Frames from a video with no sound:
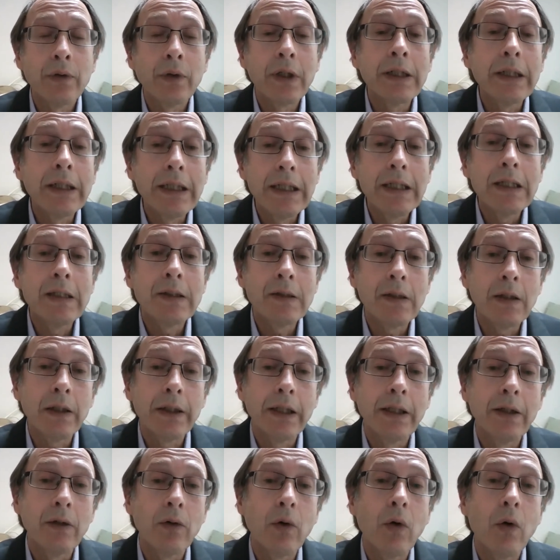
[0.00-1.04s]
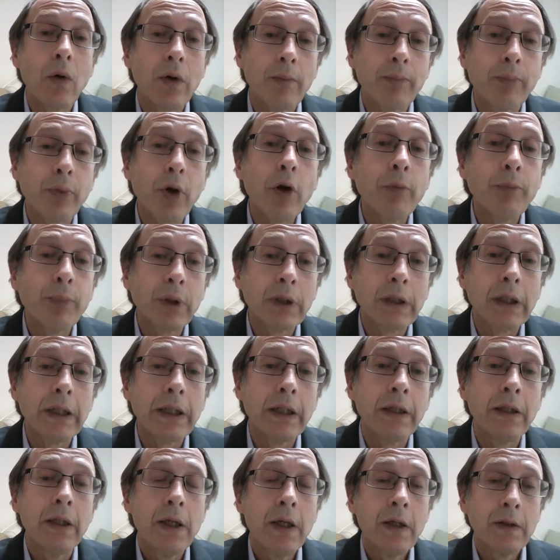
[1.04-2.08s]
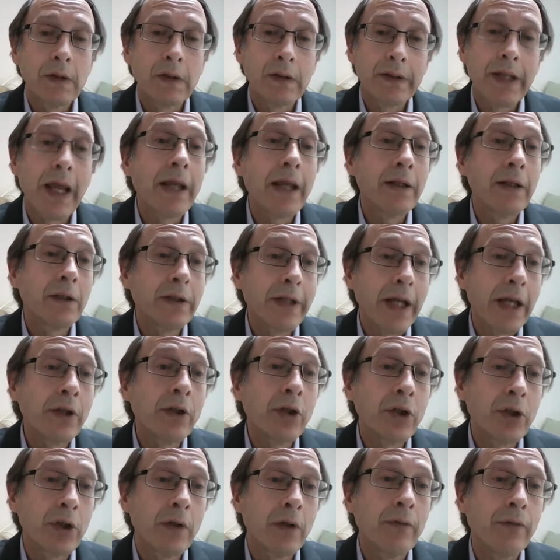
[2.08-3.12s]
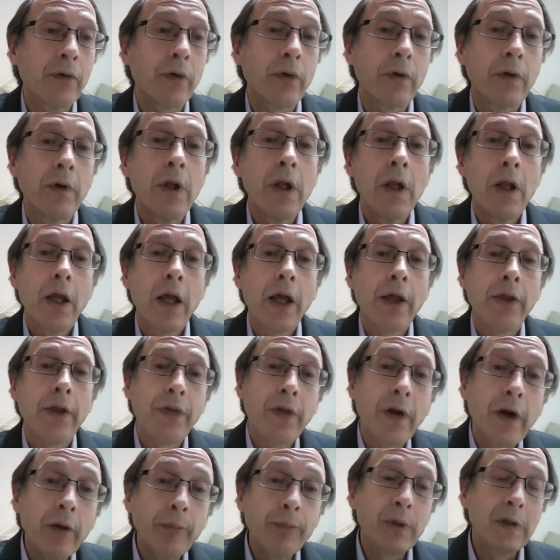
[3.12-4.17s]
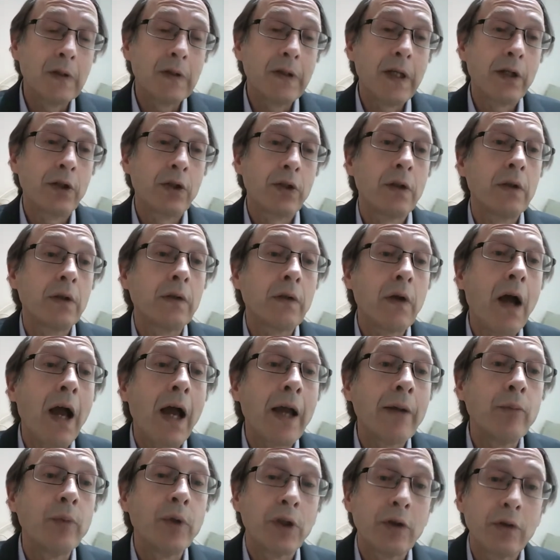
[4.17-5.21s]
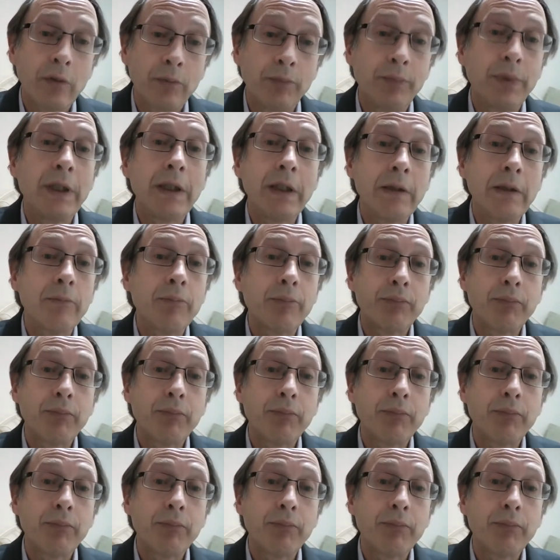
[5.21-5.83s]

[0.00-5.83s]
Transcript: can easily or appropriately sustain attention for a therapy session time, which would be